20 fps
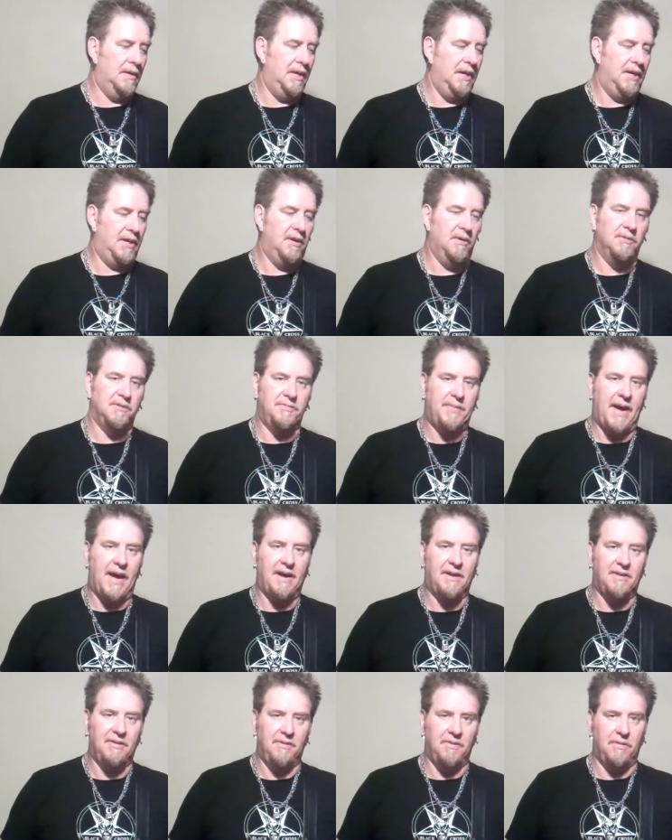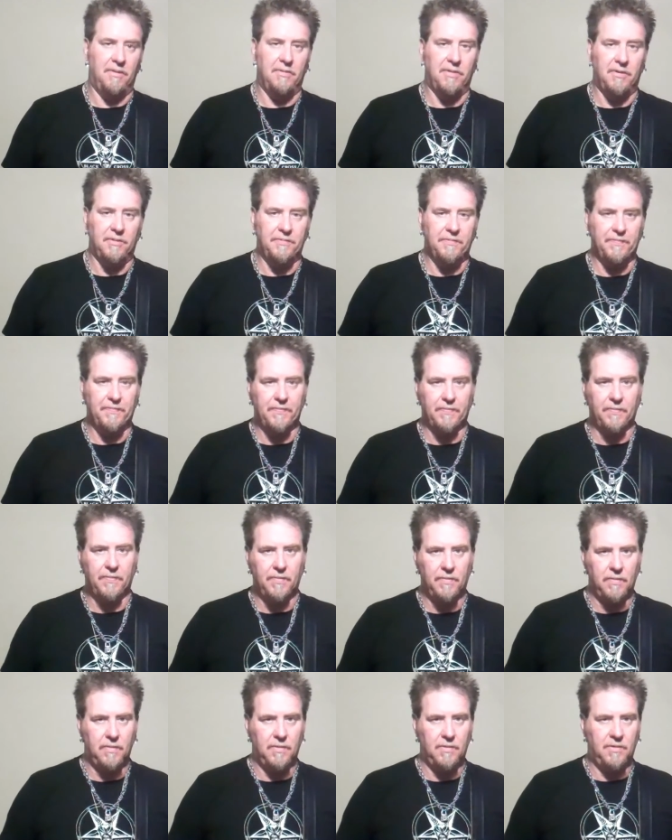it goes back to normal.
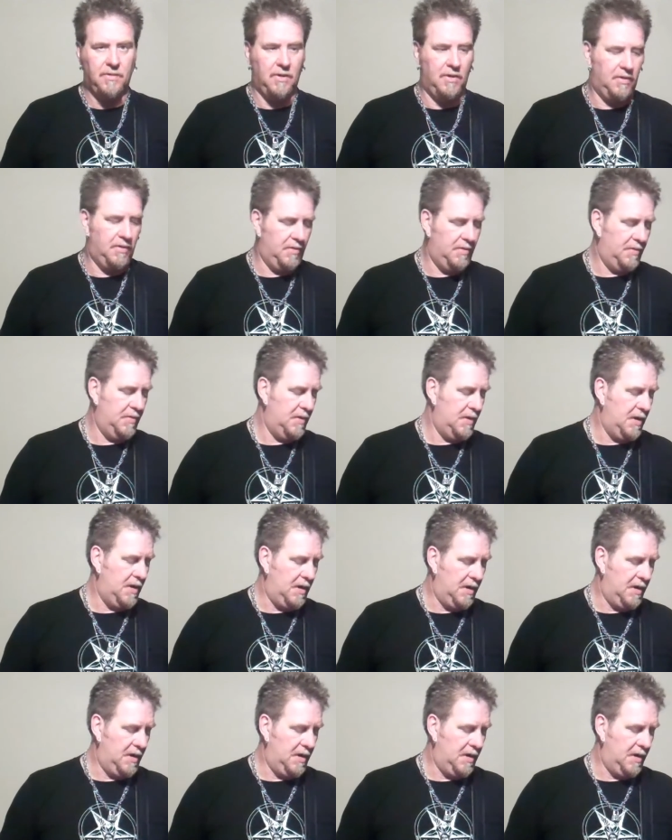So